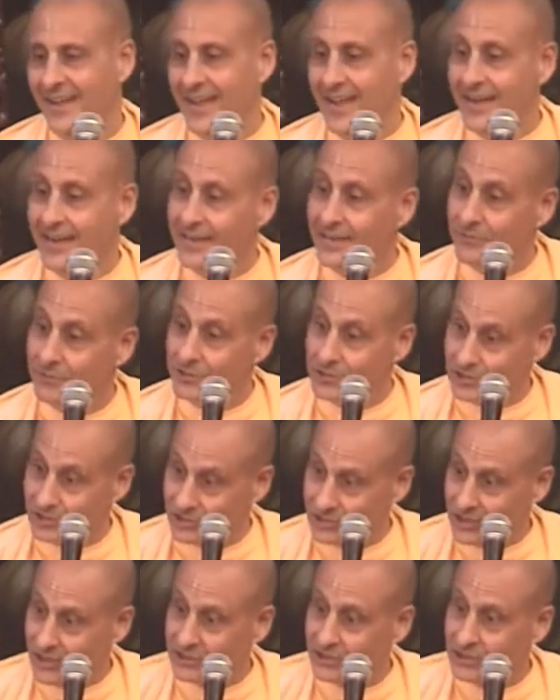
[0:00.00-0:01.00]
And he was
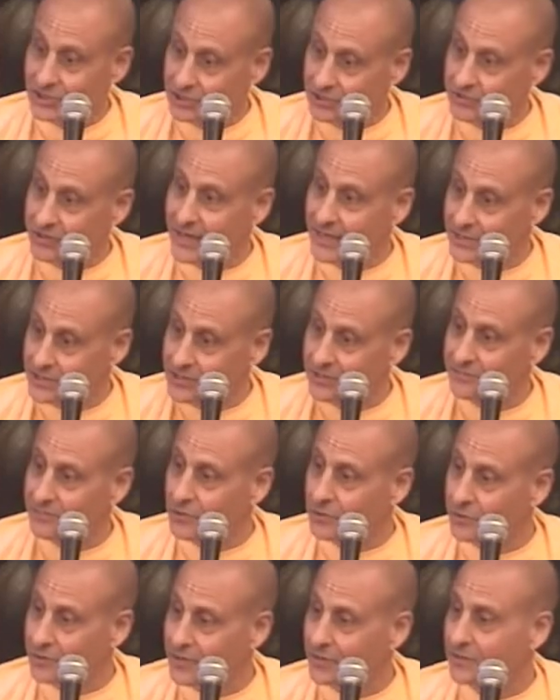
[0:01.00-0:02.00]
such a great
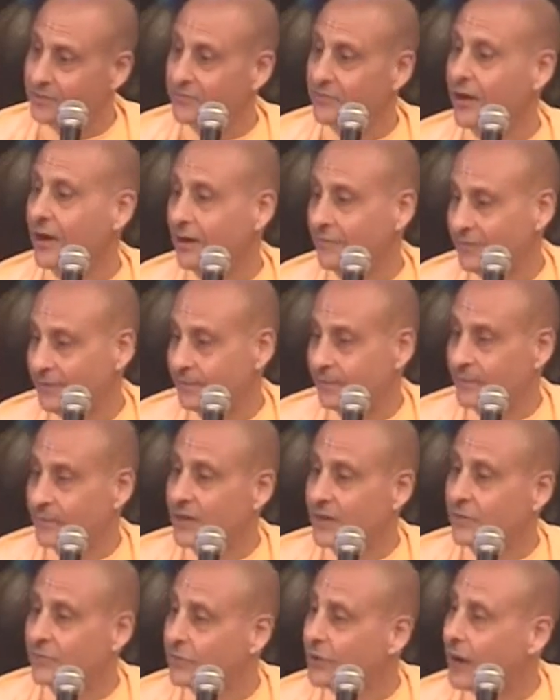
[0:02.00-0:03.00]
devotee of
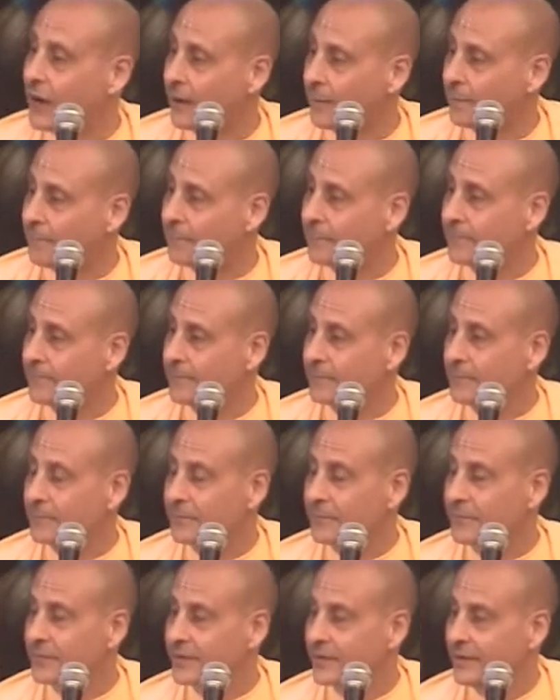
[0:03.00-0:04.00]
Ram.
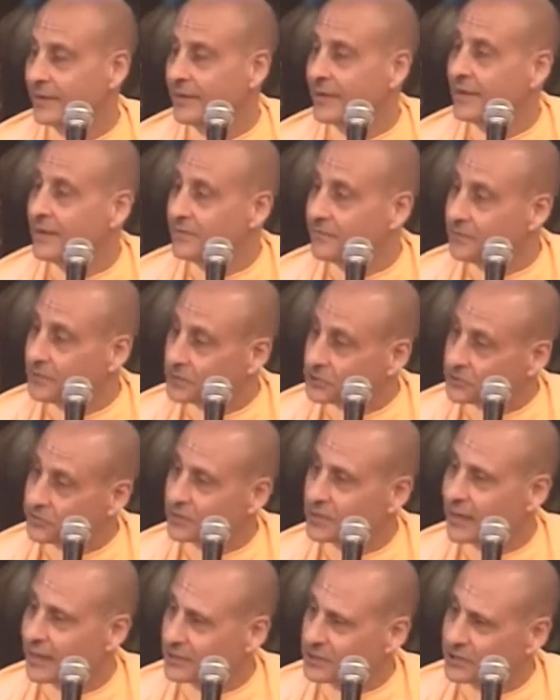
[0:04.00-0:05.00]

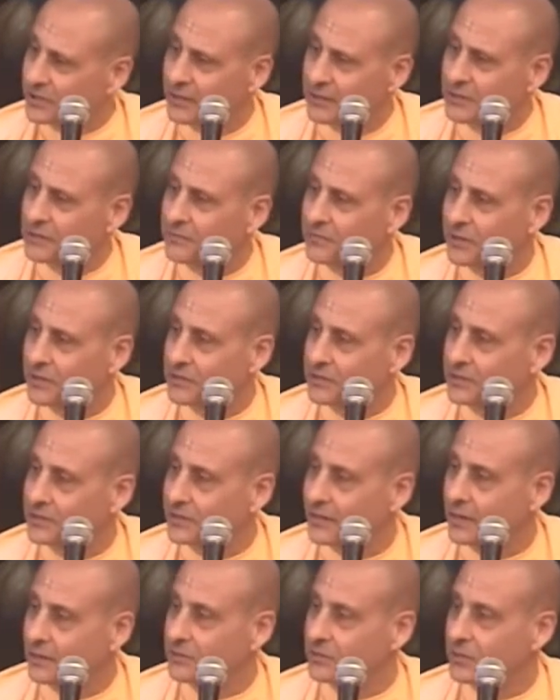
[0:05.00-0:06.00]
Vishwanath Chakravarti
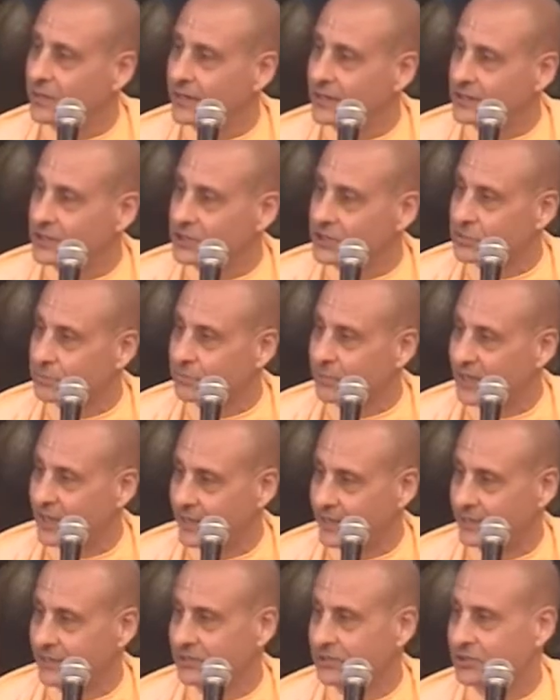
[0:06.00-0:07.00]
Thakur
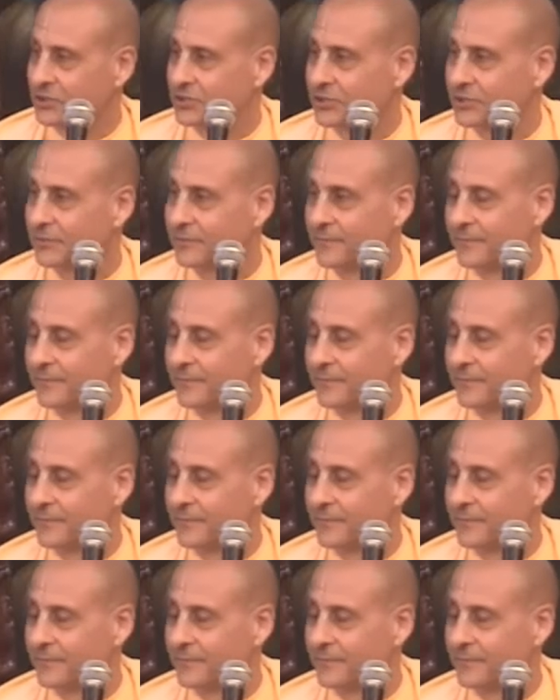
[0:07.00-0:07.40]
explains